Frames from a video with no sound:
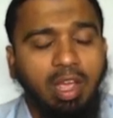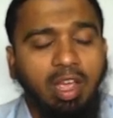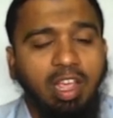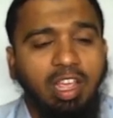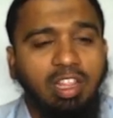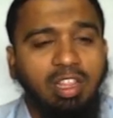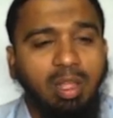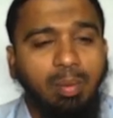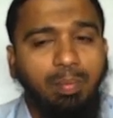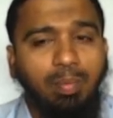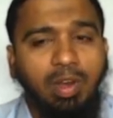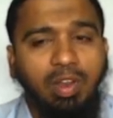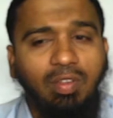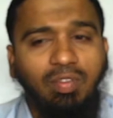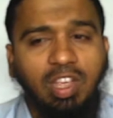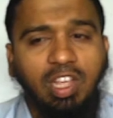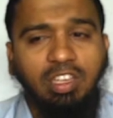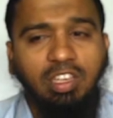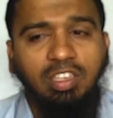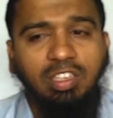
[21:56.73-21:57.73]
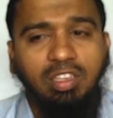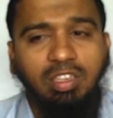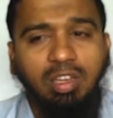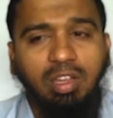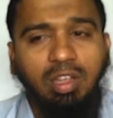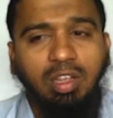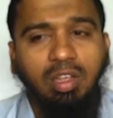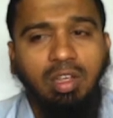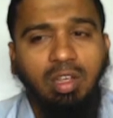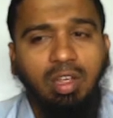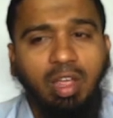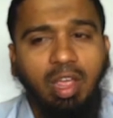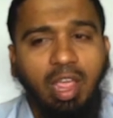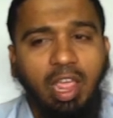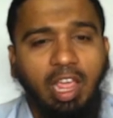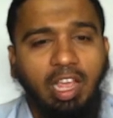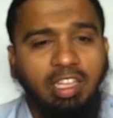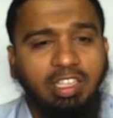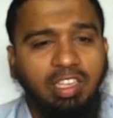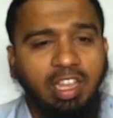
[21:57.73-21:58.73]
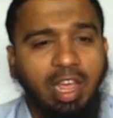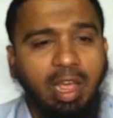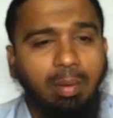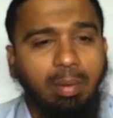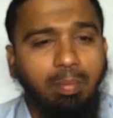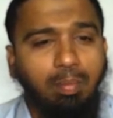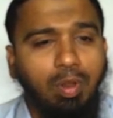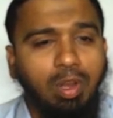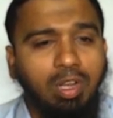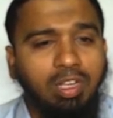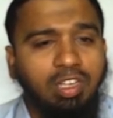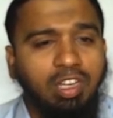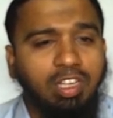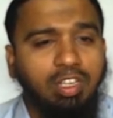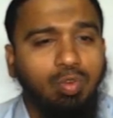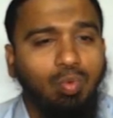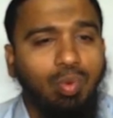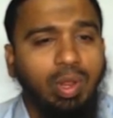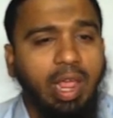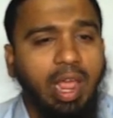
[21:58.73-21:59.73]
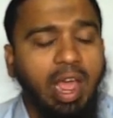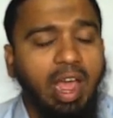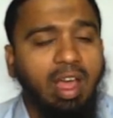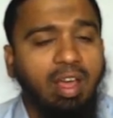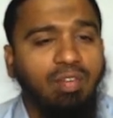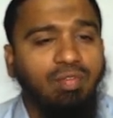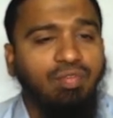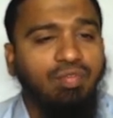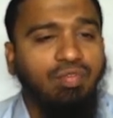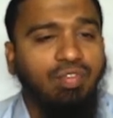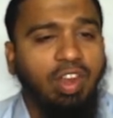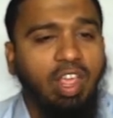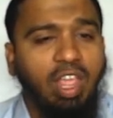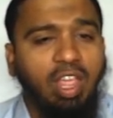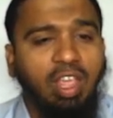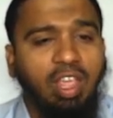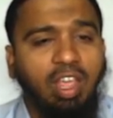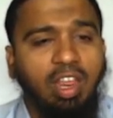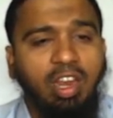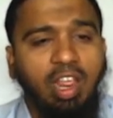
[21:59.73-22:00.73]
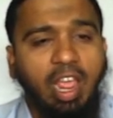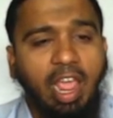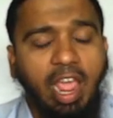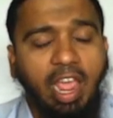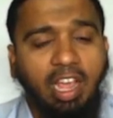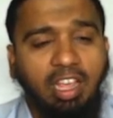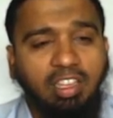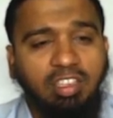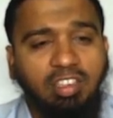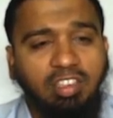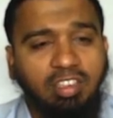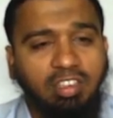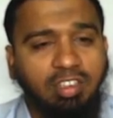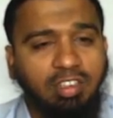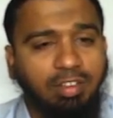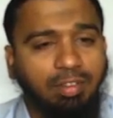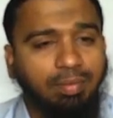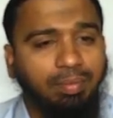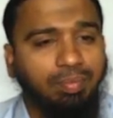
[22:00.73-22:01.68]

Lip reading: In the previous example, just we have taken x,